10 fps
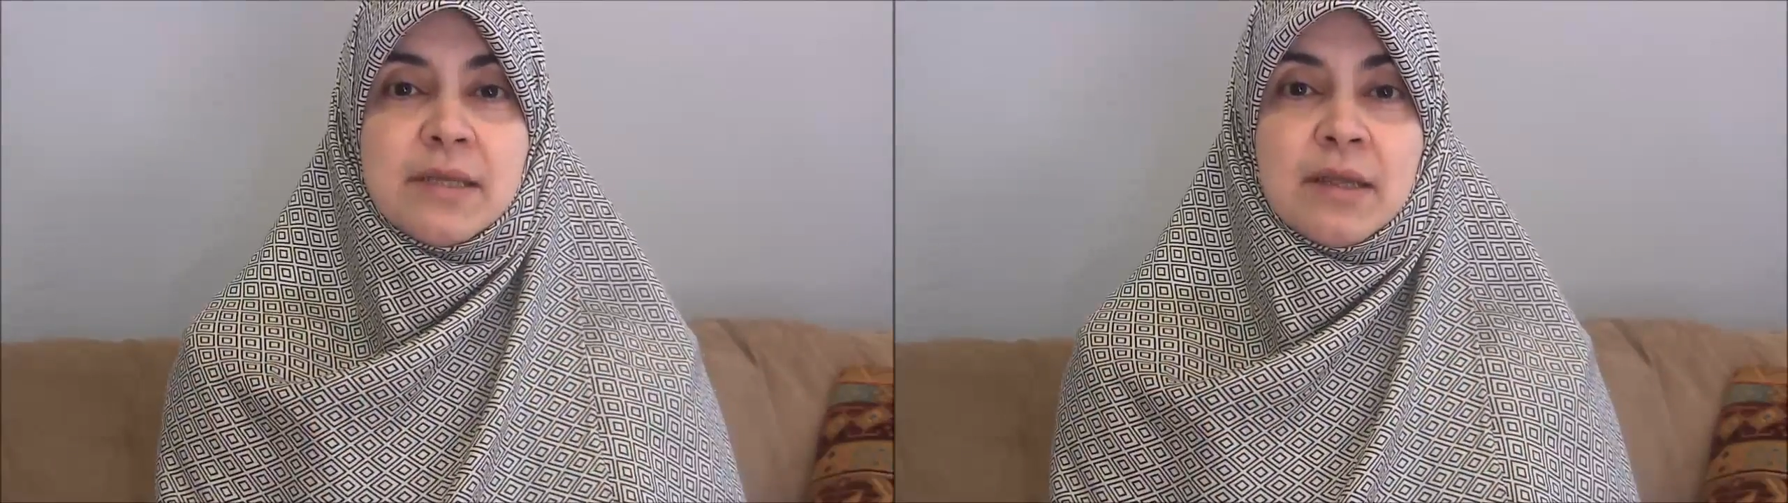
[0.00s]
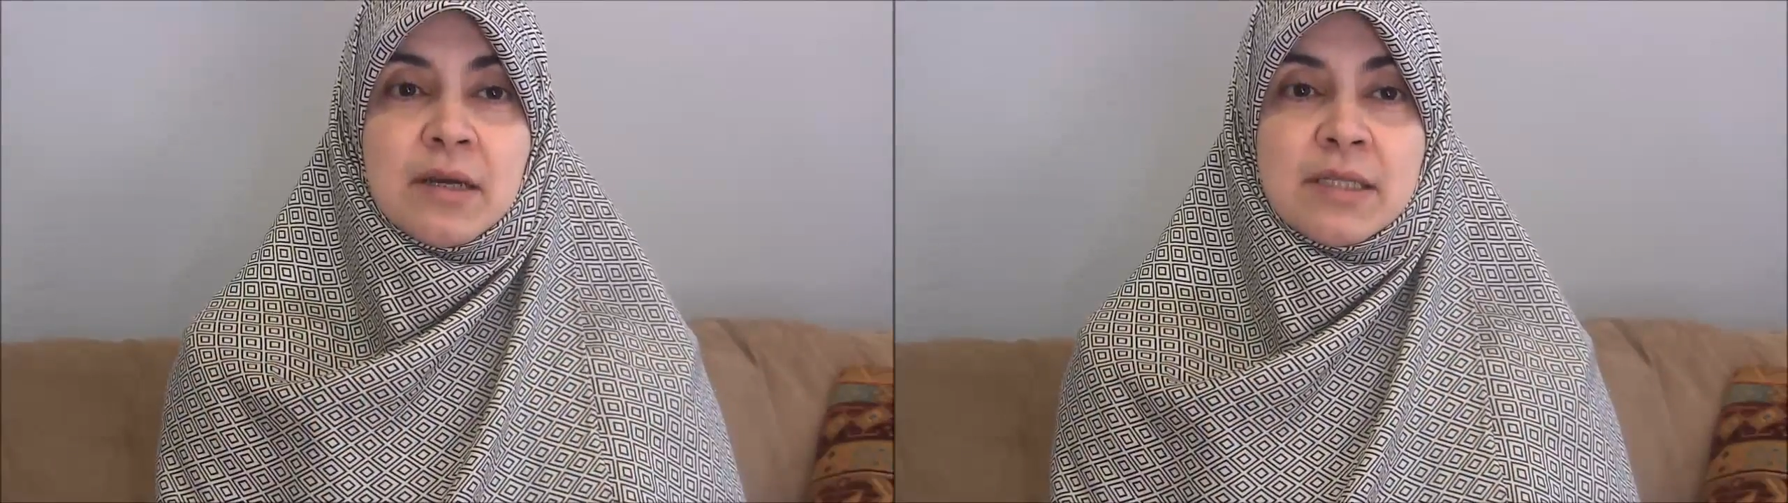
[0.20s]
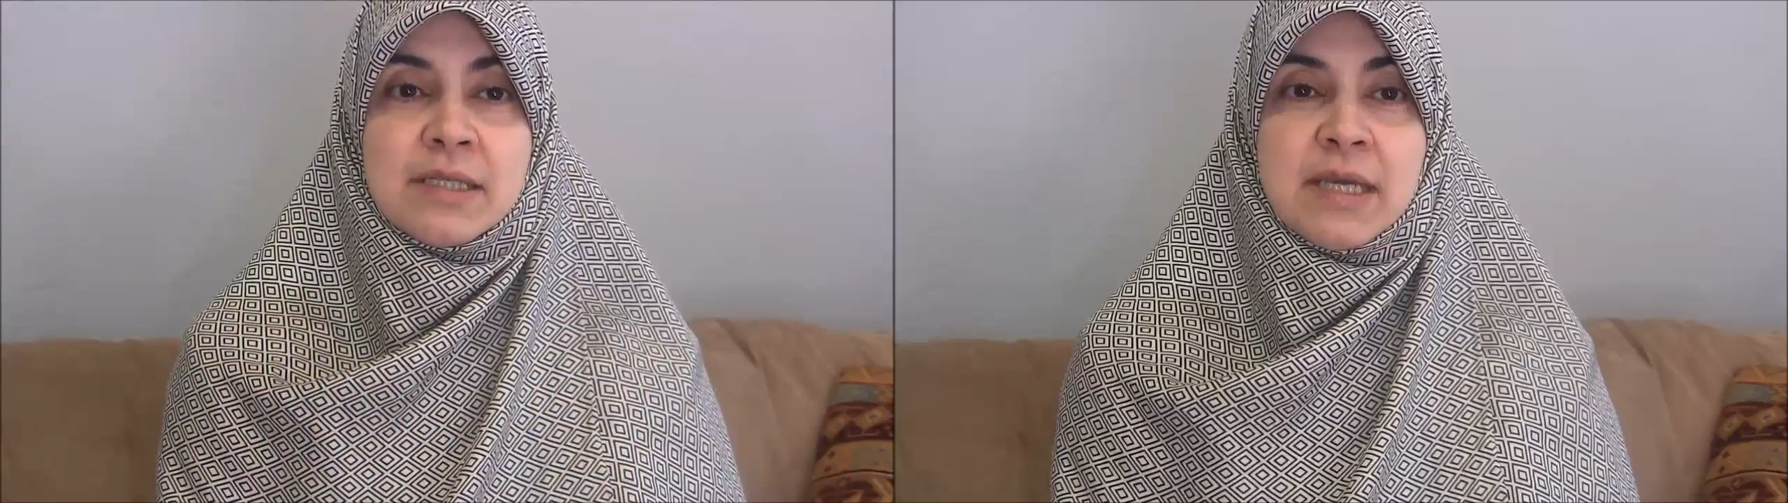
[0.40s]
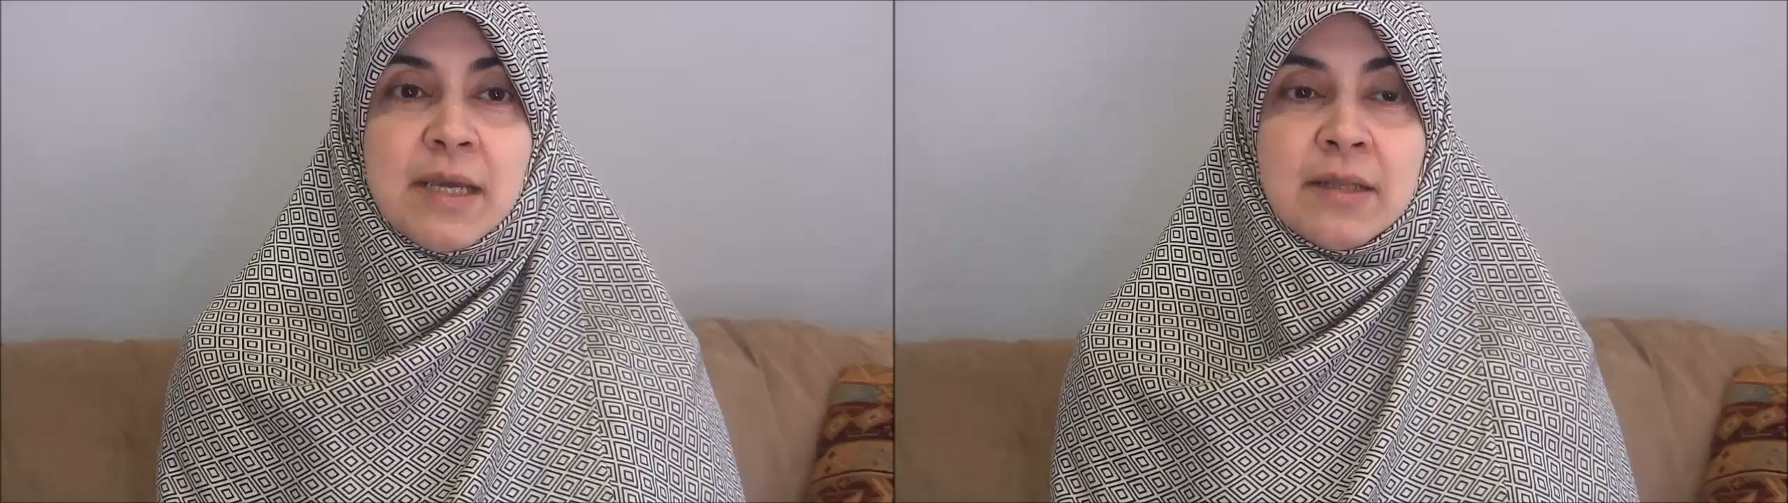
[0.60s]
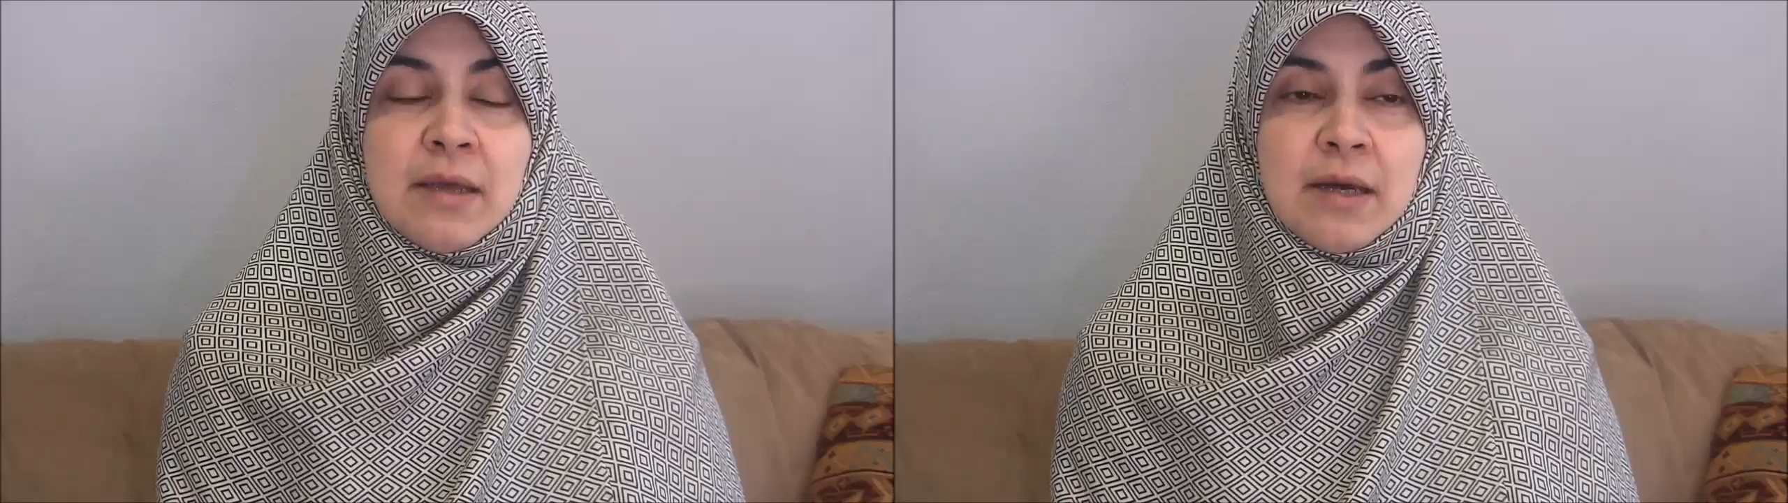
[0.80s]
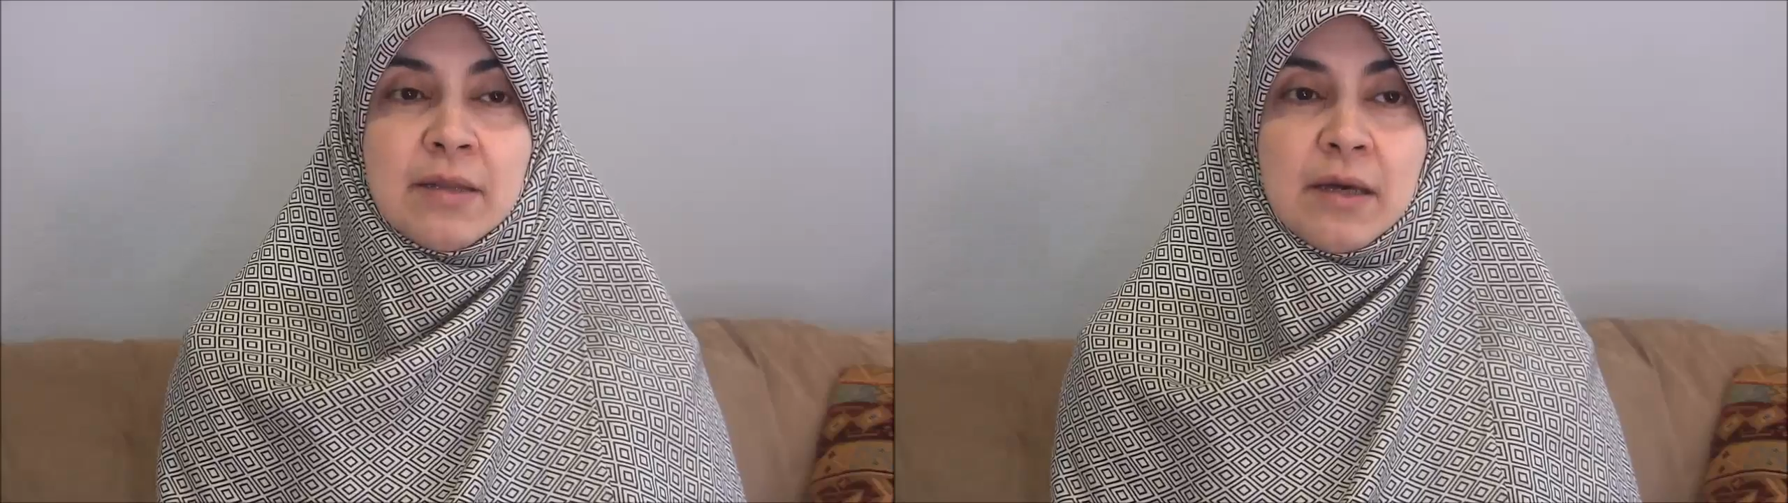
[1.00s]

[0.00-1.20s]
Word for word: the, content, the,